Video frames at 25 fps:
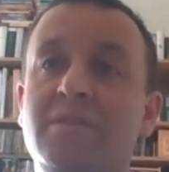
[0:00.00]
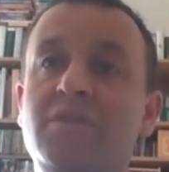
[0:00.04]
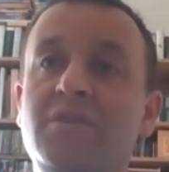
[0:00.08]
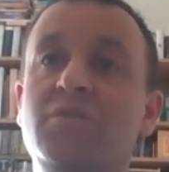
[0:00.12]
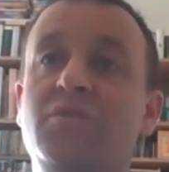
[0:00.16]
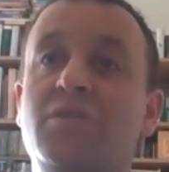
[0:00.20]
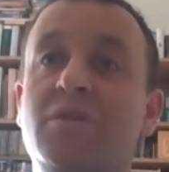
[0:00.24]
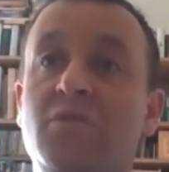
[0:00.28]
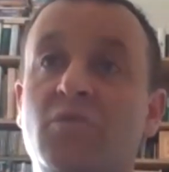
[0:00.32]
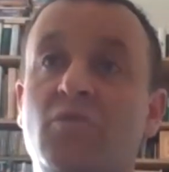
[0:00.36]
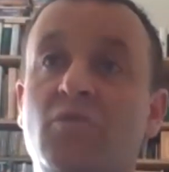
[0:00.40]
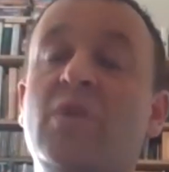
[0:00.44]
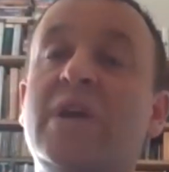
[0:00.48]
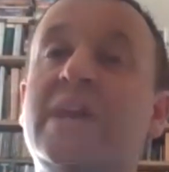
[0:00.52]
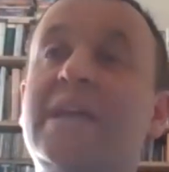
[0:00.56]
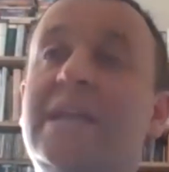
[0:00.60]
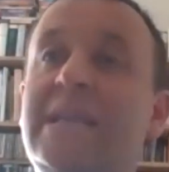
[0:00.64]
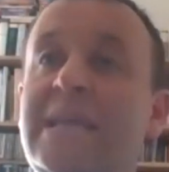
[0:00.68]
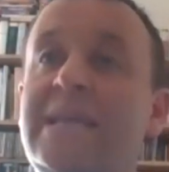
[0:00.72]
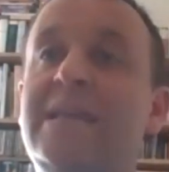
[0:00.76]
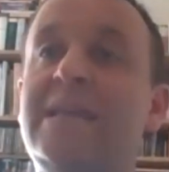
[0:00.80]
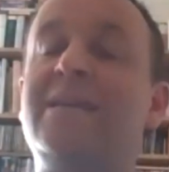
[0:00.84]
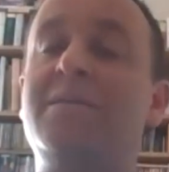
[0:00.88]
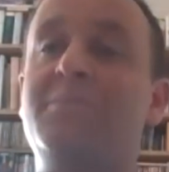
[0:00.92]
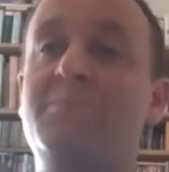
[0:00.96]
you can
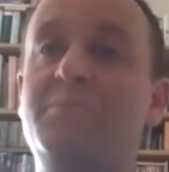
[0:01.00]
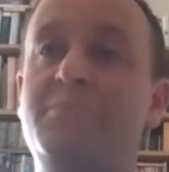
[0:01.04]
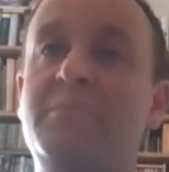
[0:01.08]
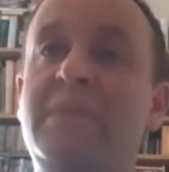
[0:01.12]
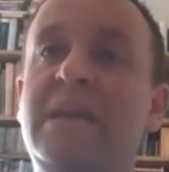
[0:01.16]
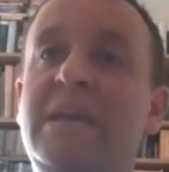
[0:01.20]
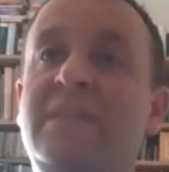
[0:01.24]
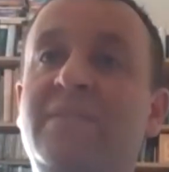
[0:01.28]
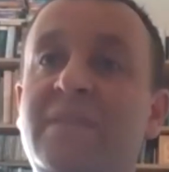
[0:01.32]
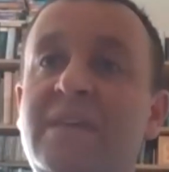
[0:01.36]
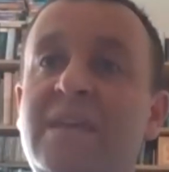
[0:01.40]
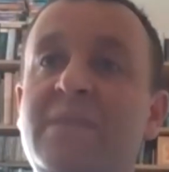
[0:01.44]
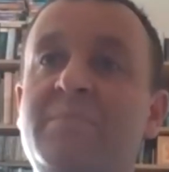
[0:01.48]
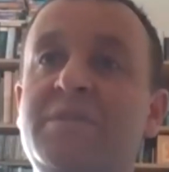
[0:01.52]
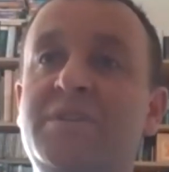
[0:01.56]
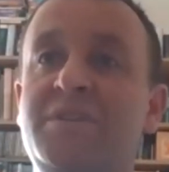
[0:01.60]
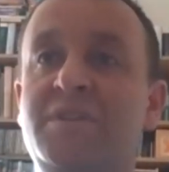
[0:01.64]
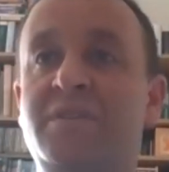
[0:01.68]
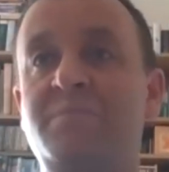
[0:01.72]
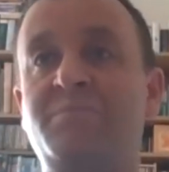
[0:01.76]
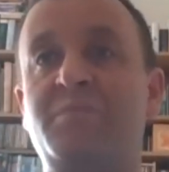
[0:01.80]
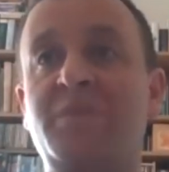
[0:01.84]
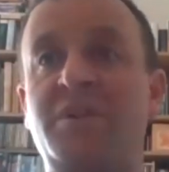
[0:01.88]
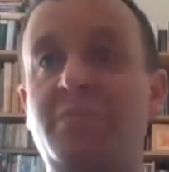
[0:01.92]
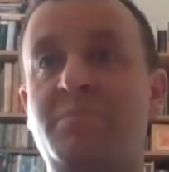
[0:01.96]
quickly make the
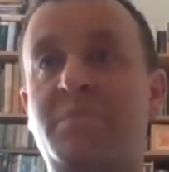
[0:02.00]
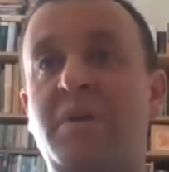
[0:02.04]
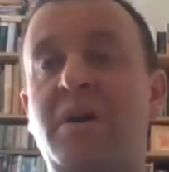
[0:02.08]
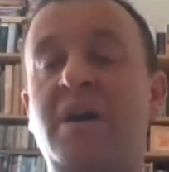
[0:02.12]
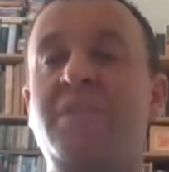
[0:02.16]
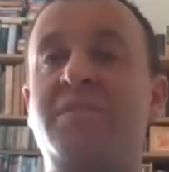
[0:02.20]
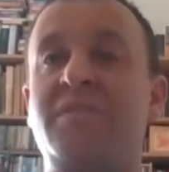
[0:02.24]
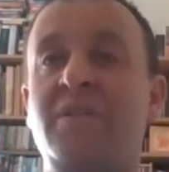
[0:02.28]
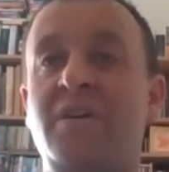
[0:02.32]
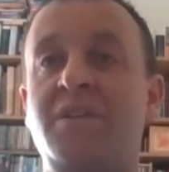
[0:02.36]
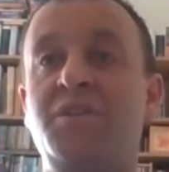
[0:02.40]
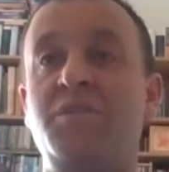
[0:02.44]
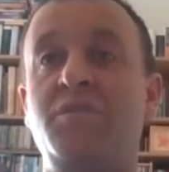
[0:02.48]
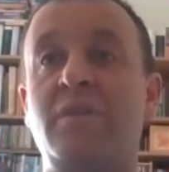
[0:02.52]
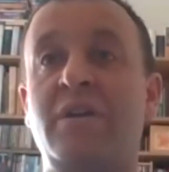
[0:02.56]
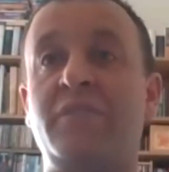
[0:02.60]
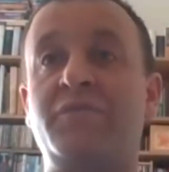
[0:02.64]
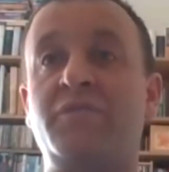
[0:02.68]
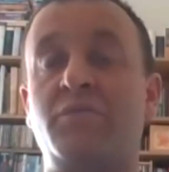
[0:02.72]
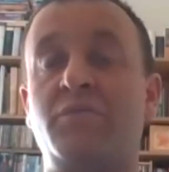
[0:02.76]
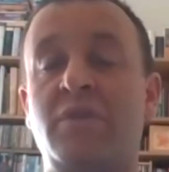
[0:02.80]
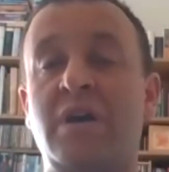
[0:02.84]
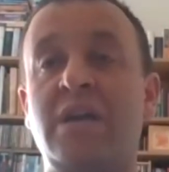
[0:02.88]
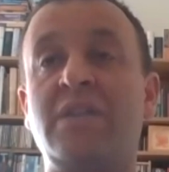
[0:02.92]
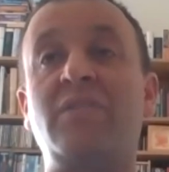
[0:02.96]
images, but in Python, you
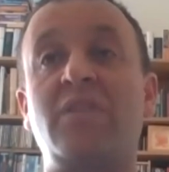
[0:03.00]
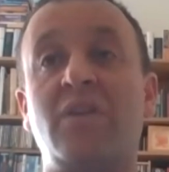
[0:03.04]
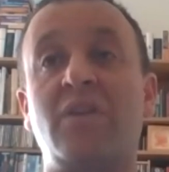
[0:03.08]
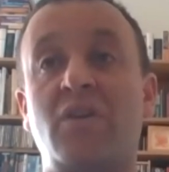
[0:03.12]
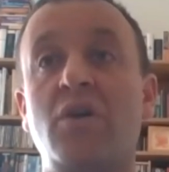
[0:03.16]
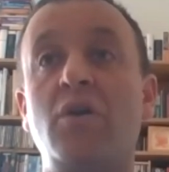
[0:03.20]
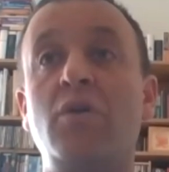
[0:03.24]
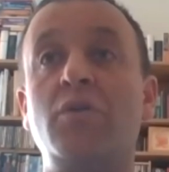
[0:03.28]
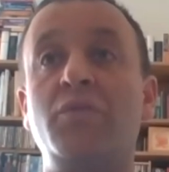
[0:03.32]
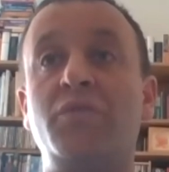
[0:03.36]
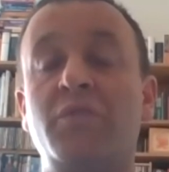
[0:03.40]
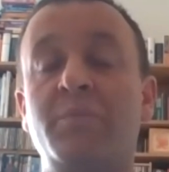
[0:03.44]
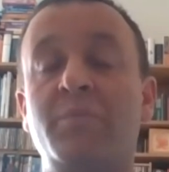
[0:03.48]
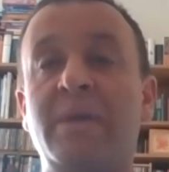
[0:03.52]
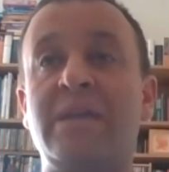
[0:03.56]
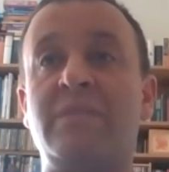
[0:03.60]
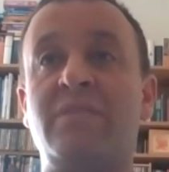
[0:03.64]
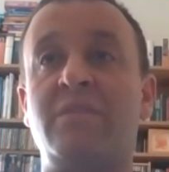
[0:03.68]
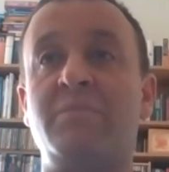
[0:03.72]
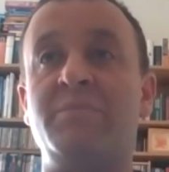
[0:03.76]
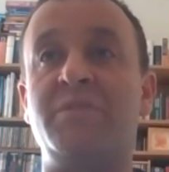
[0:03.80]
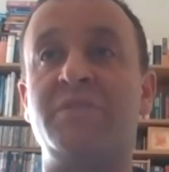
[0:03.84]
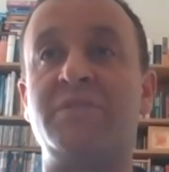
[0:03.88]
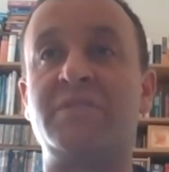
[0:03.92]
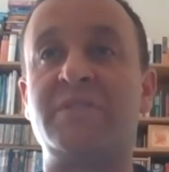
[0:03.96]
have to write the code to
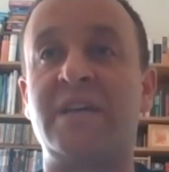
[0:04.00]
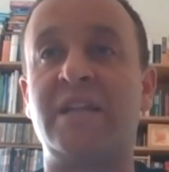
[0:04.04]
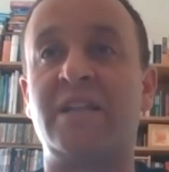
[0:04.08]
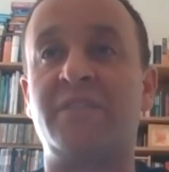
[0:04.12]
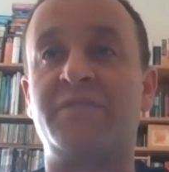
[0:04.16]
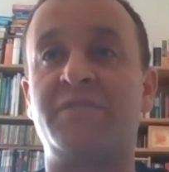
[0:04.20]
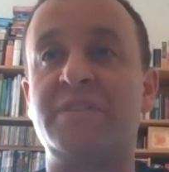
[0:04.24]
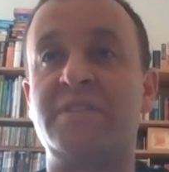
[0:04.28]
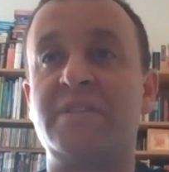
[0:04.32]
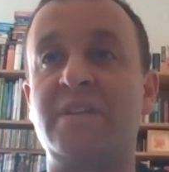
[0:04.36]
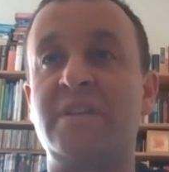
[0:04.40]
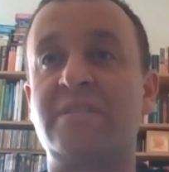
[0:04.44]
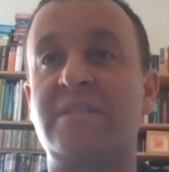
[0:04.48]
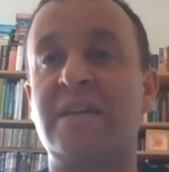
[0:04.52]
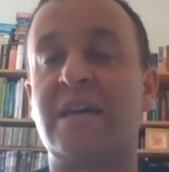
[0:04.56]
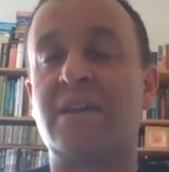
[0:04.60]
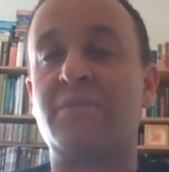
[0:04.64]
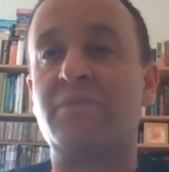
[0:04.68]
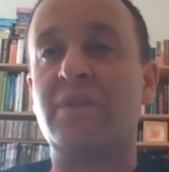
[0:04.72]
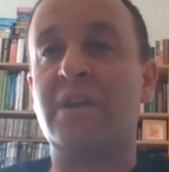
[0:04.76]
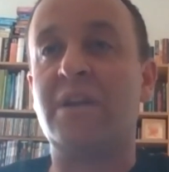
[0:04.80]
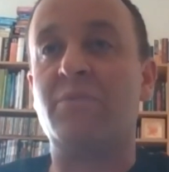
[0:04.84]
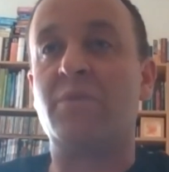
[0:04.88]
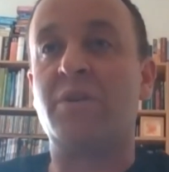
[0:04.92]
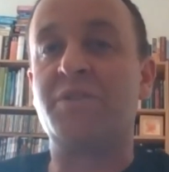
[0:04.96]
make them yourself. Is
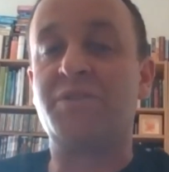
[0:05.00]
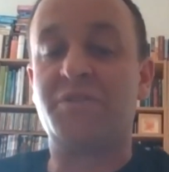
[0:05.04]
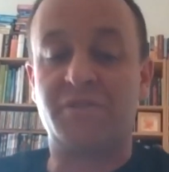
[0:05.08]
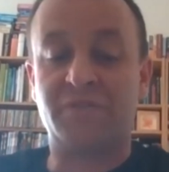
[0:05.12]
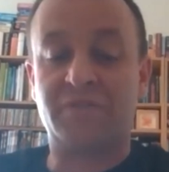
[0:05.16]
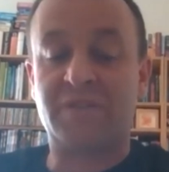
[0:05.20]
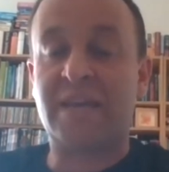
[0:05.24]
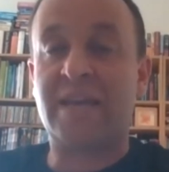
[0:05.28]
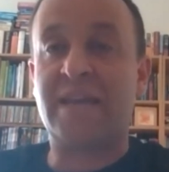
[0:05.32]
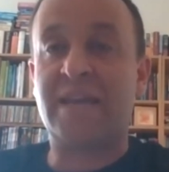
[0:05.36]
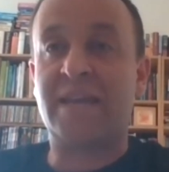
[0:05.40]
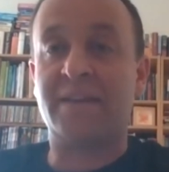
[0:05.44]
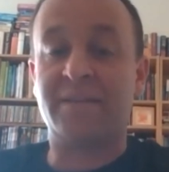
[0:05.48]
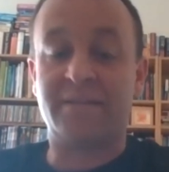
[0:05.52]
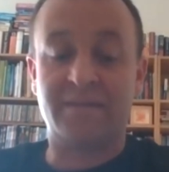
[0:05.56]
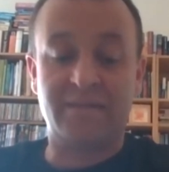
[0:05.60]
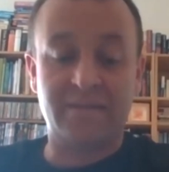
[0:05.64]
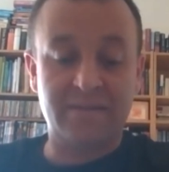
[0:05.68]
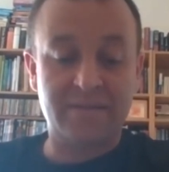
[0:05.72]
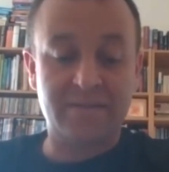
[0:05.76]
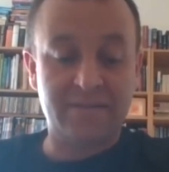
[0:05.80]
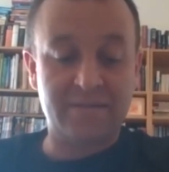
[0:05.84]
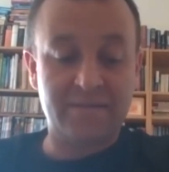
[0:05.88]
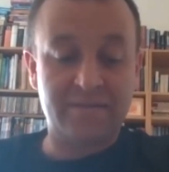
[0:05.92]
that really what you're saying?